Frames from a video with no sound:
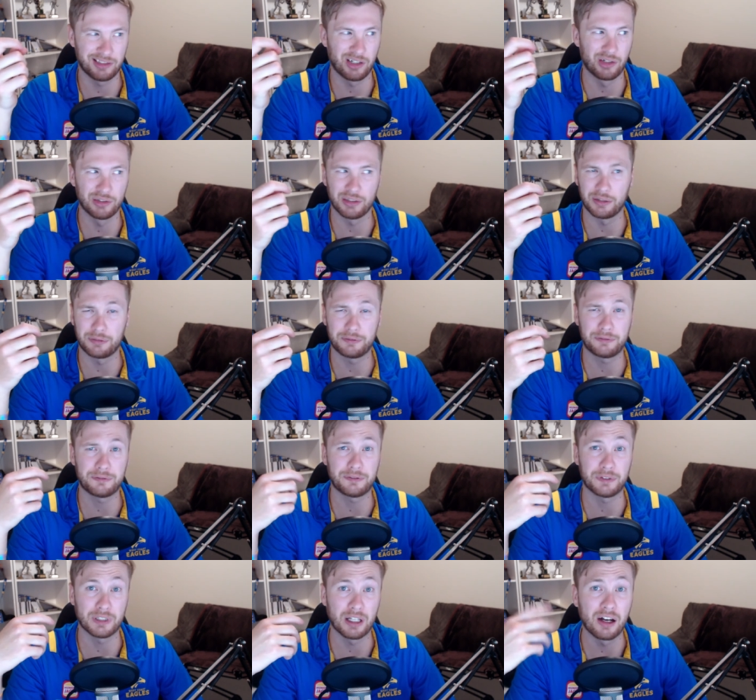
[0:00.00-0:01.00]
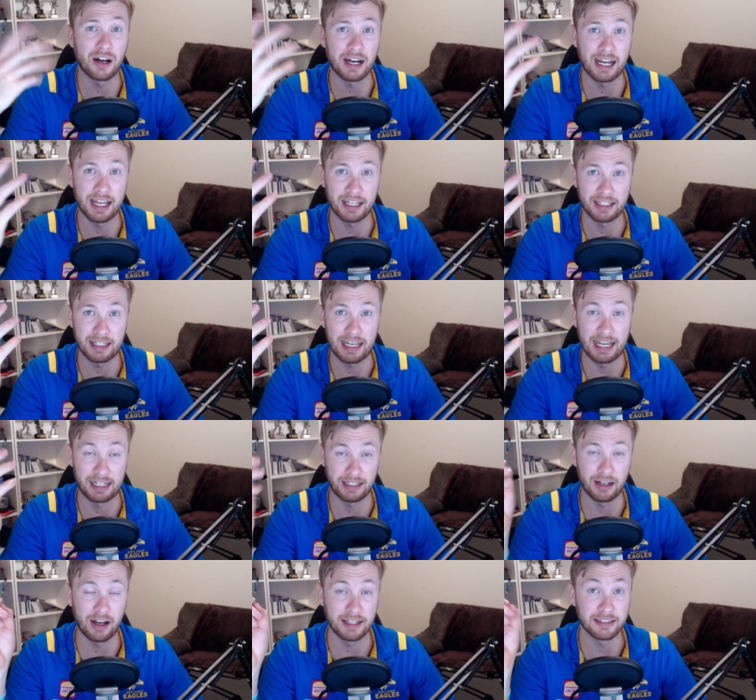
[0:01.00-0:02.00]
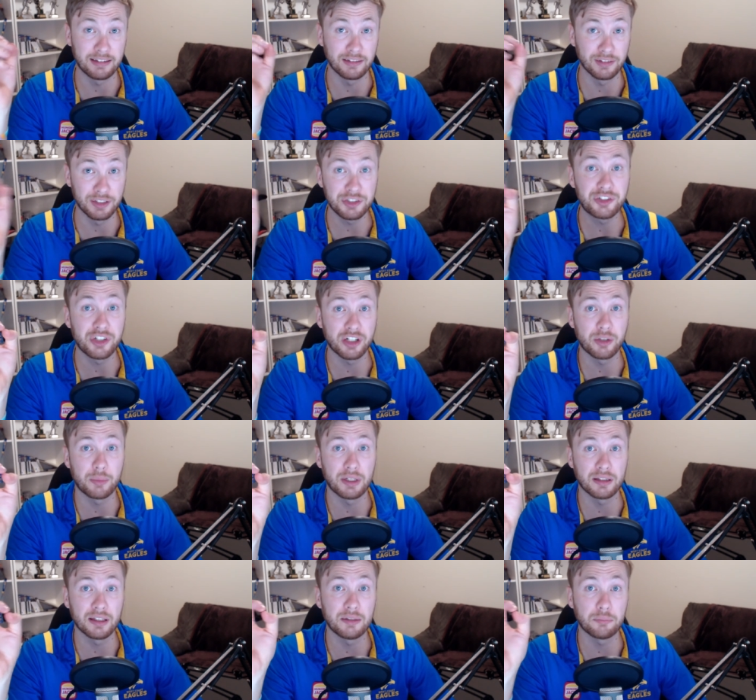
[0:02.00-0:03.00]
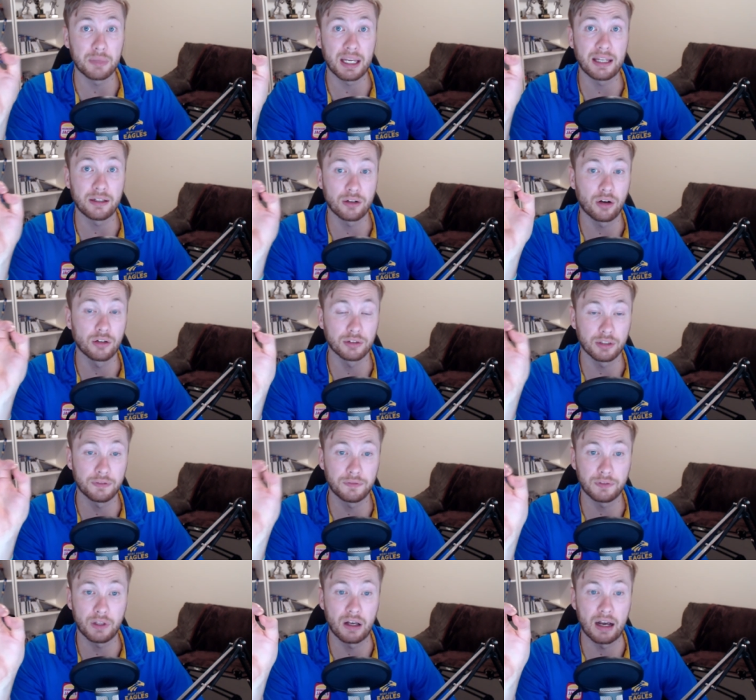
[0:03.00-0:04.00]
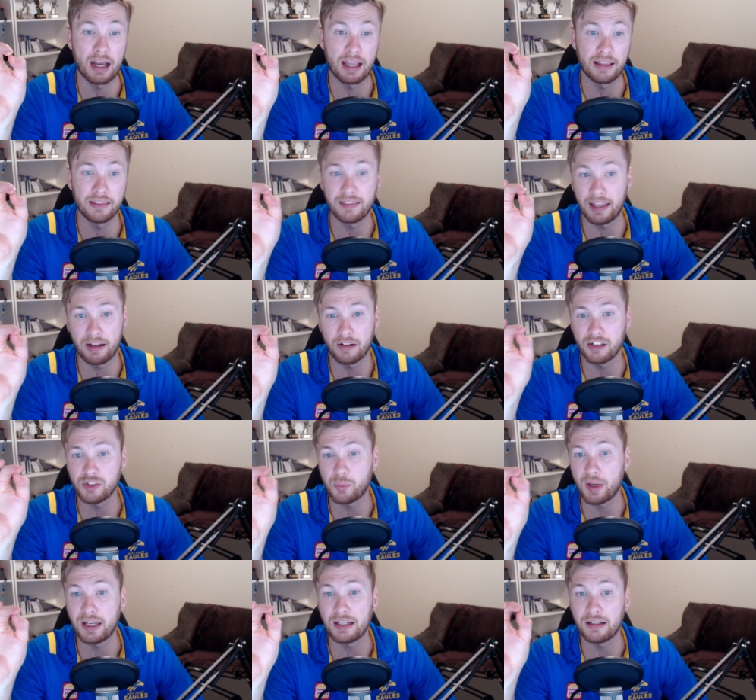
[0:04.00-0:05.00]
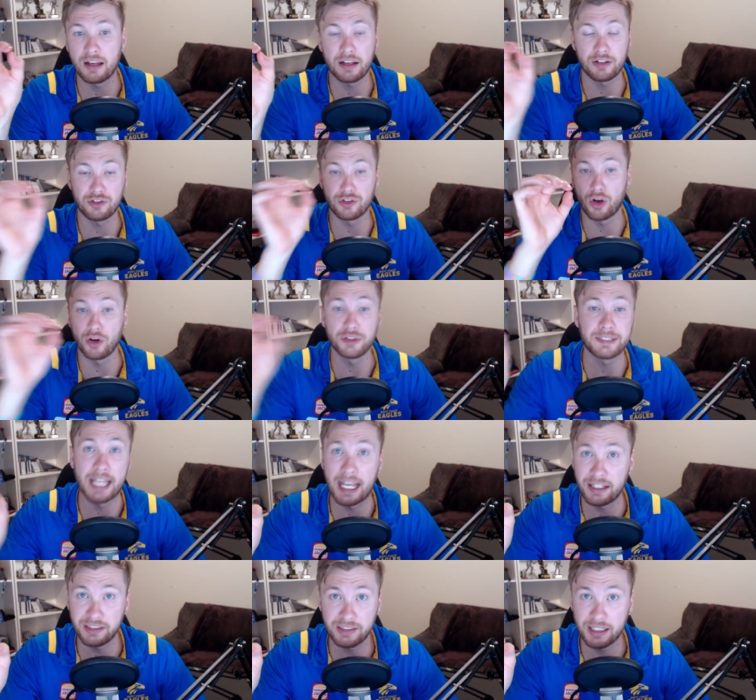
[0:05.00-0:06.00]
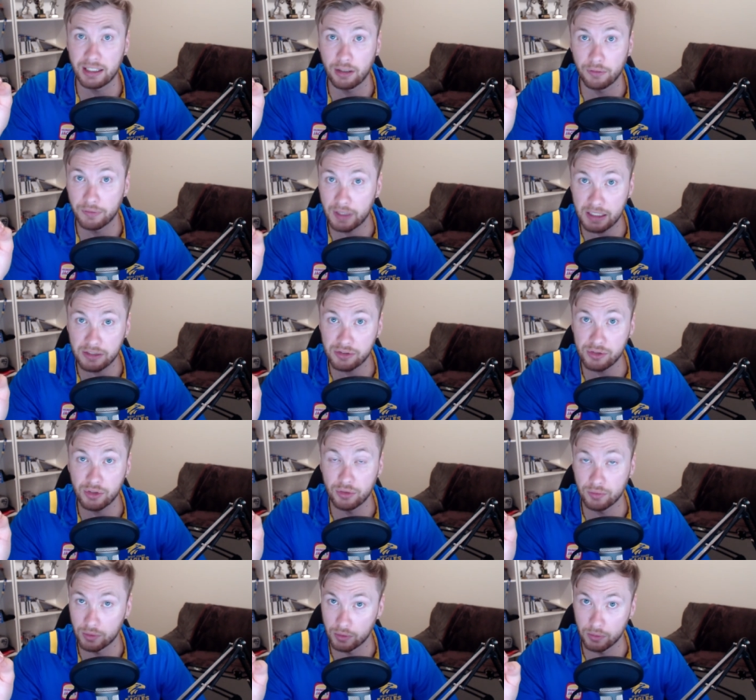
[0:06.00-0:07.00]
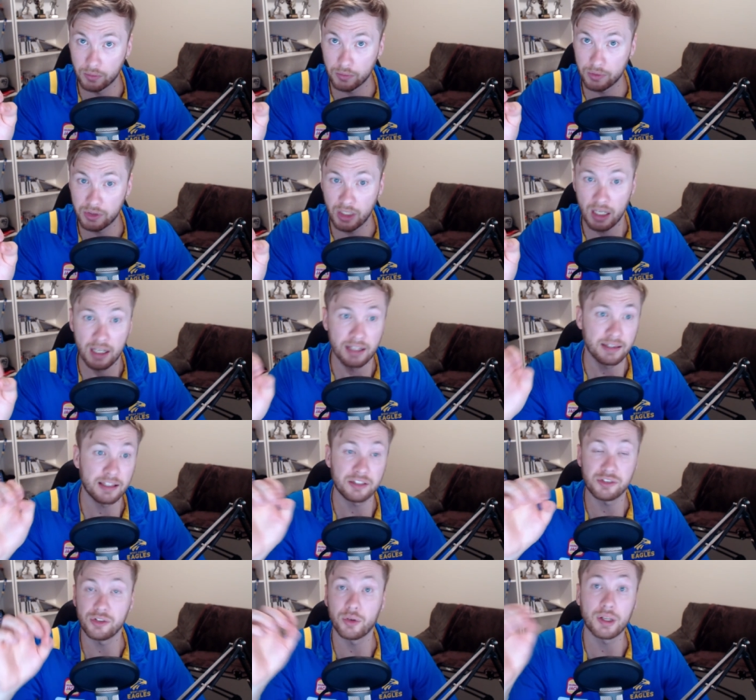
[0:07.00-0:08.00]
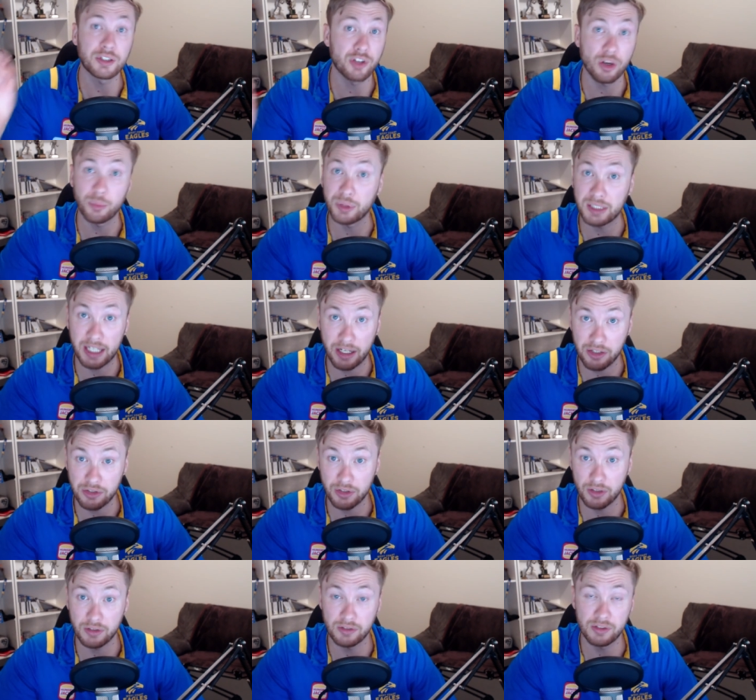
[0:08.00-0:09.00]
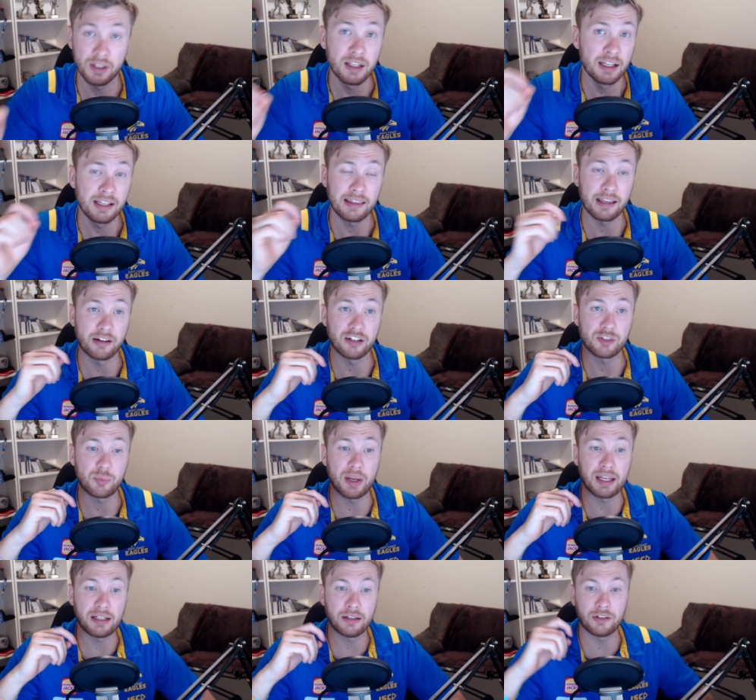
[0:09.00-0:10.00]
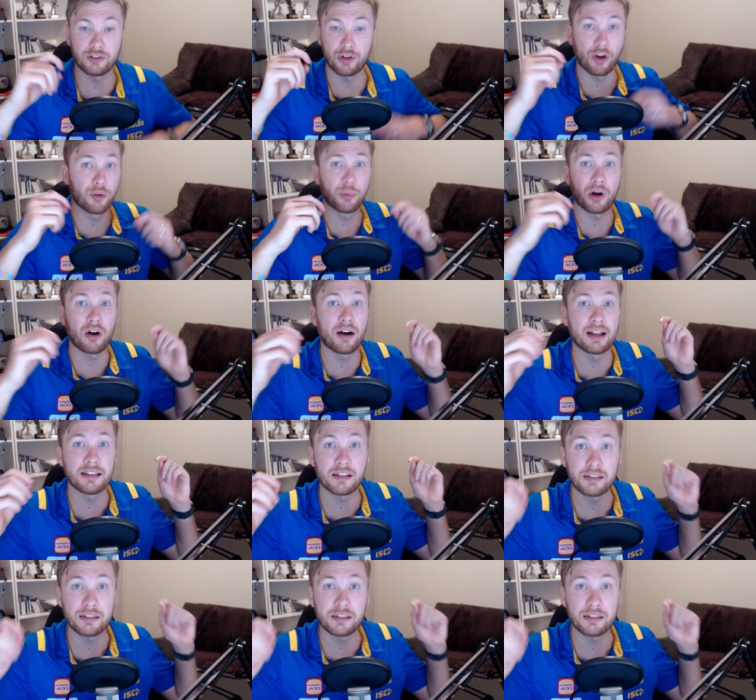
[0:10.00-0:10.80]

on the fly, and I legitimately mean on the fly, there has been no testing of these new rules, these new interpretations. There has been no behind the